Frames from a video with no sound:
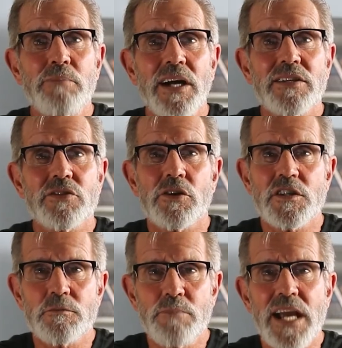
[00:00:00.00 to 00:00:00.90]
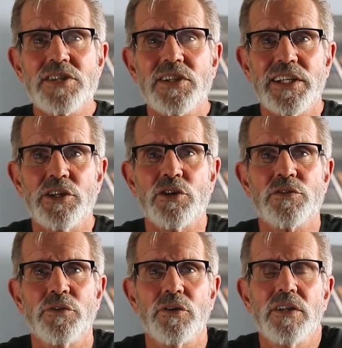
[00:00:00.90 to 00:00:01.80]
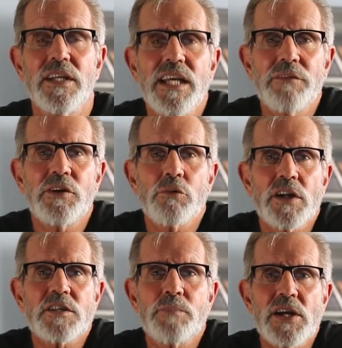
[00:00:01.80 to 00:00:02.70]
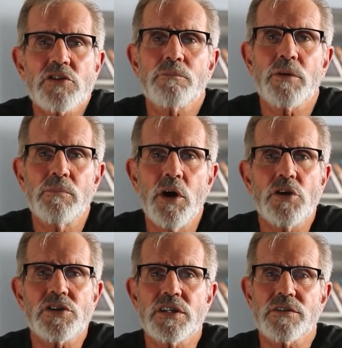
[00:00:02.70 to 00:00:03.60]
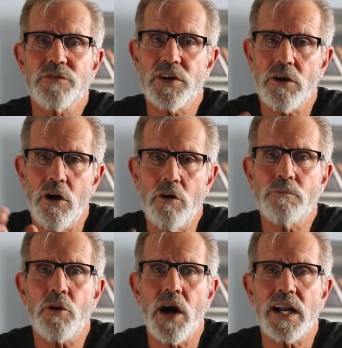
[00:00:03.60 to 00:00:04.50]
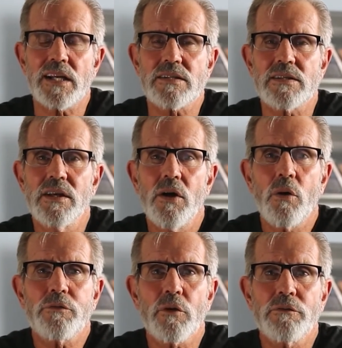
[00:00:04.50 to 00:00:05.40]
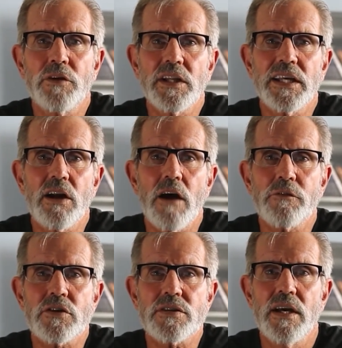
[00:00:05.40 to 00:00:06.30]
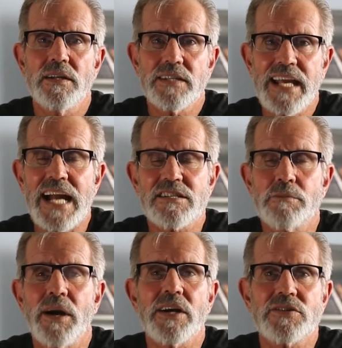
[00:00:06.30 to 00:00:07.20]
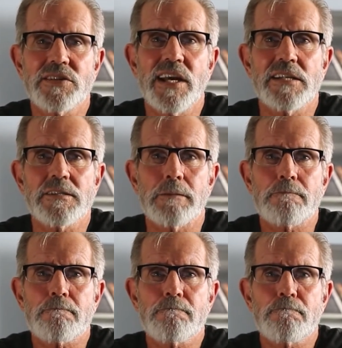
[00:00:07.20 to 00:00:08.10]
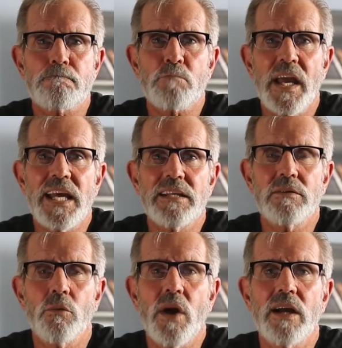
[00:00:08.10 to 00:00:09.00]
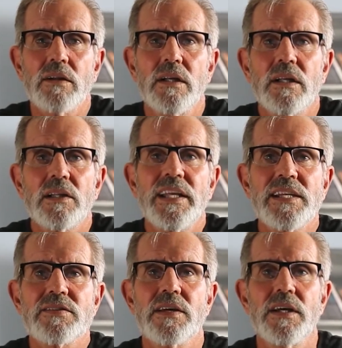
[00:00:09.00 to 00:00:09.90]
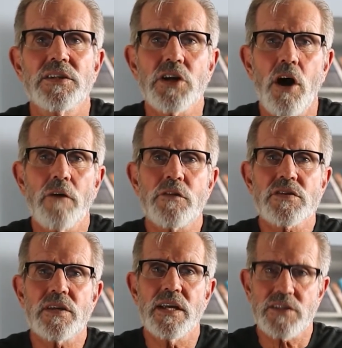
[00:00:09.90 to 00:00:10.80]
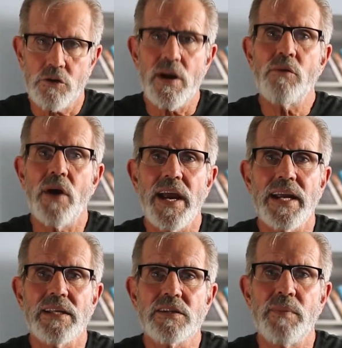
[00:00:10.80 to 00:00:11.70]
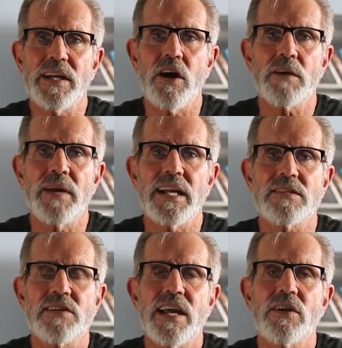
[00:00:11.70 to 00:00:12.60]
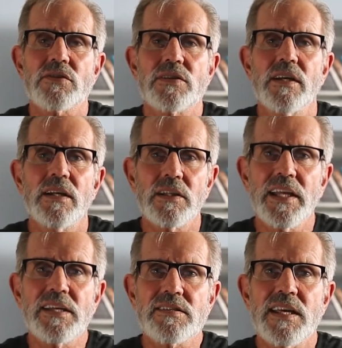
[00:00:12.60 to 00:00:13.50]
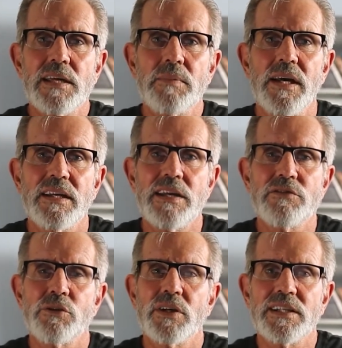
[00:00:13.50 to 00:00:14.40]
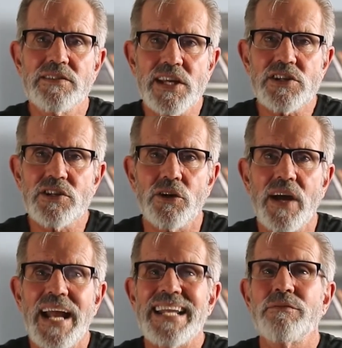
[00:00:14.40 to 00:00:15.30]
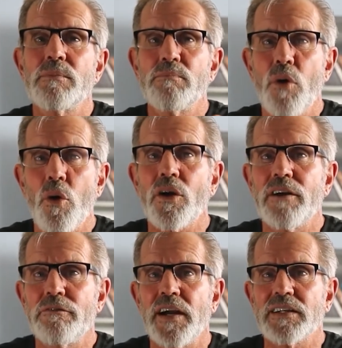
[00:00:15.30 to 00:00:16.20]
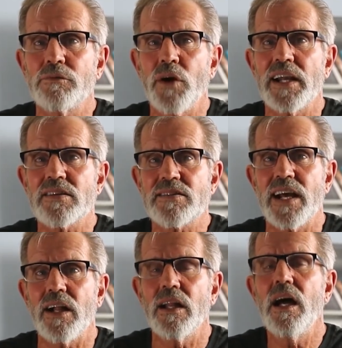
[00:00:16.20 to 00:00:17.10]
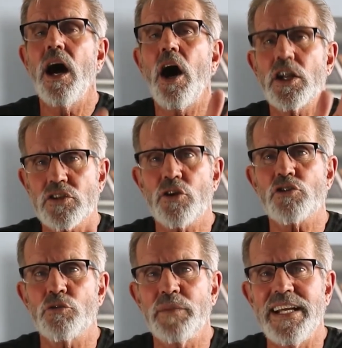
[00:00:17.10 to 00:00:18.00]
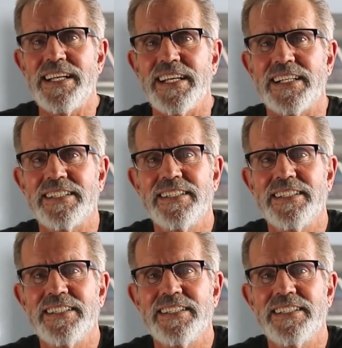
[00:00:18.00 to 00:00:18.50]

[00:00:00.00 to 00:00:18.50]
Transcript: buttons are especially useful if you run special promotions for your own products or for affiliate offers to catch the buyer's attention. And while links to offers is a great way to make automated sales, LinkSeam gives you an additional and even more effective way to sell on social media.